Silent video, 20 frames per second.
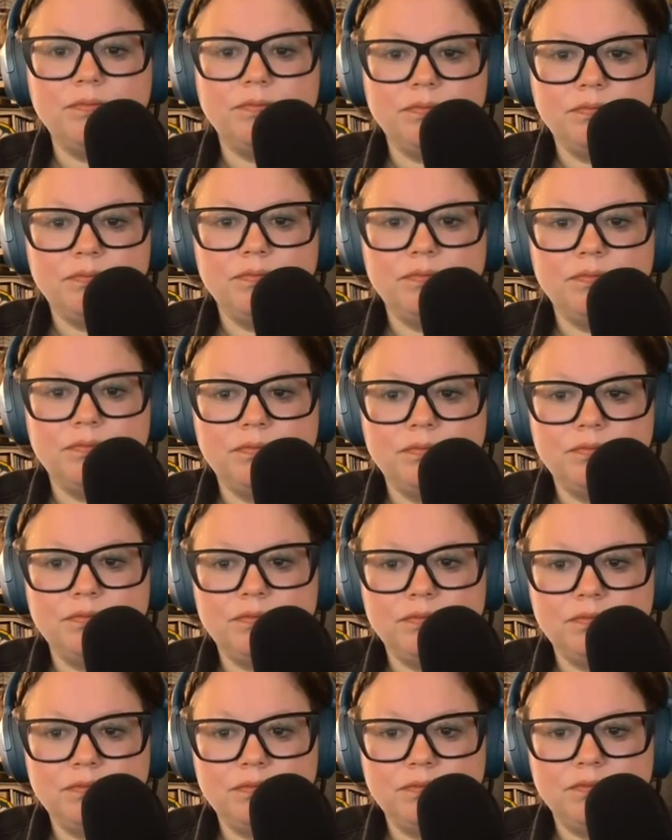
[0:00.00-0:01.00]

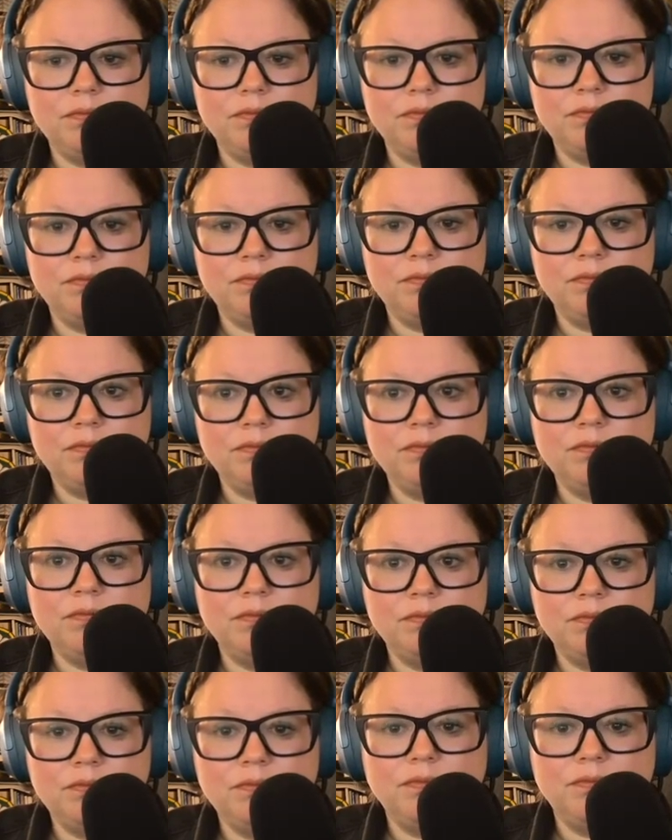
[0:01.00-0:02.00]

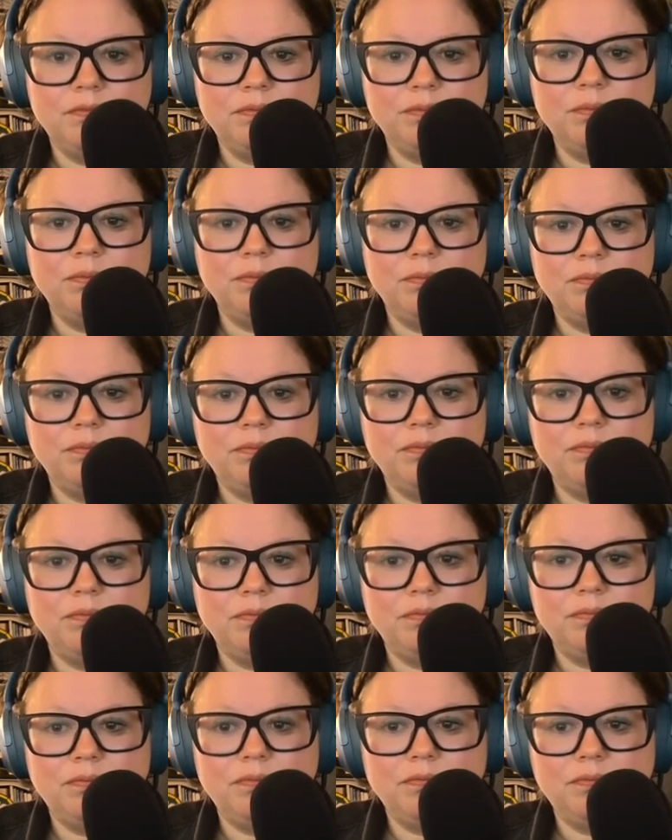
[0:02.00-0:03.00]

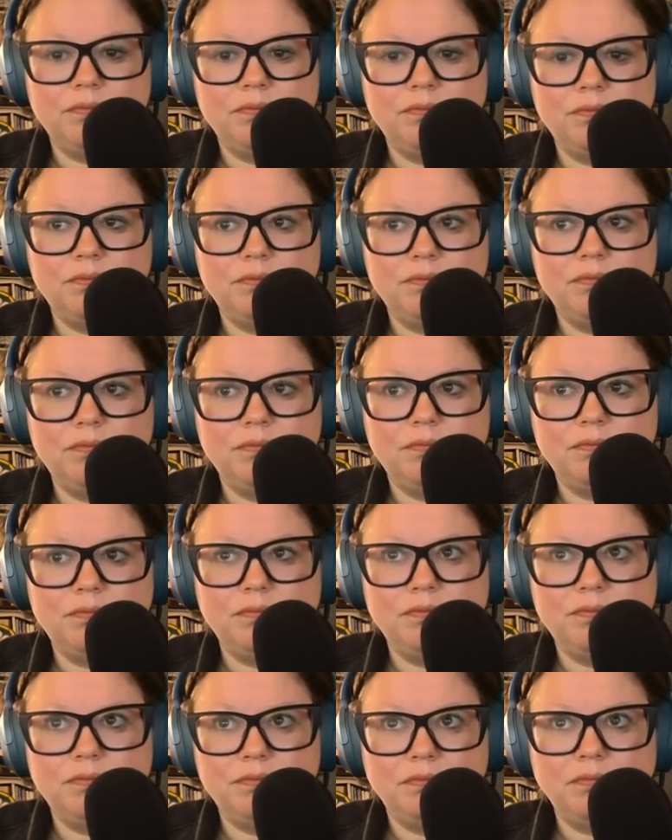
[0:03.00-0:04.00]

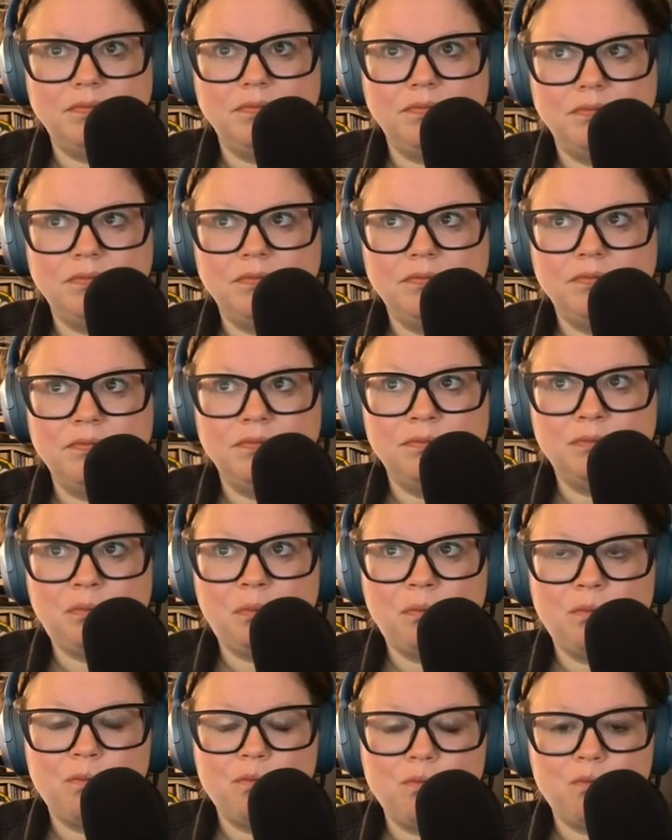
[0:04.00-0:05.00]

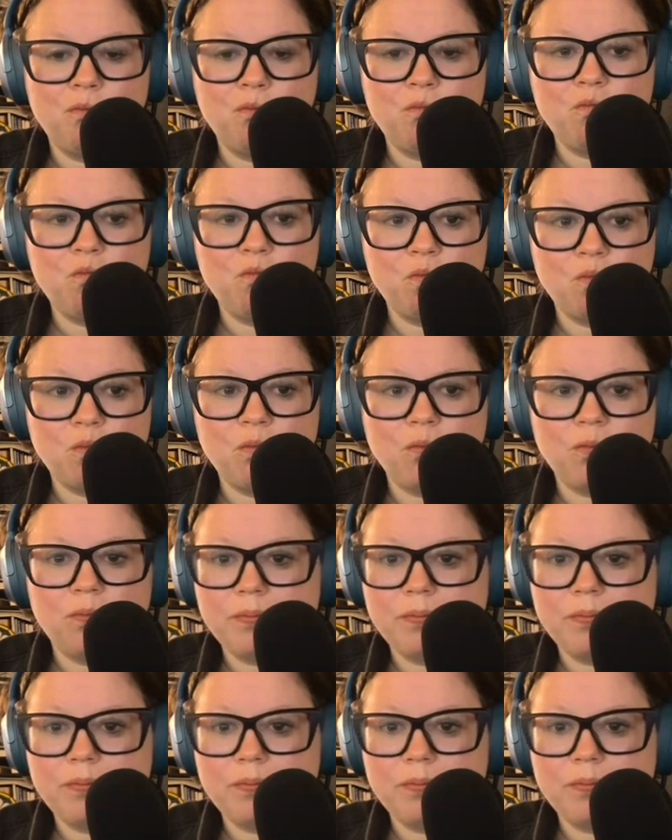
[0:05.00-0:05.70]
No words are spoken by the person on screen.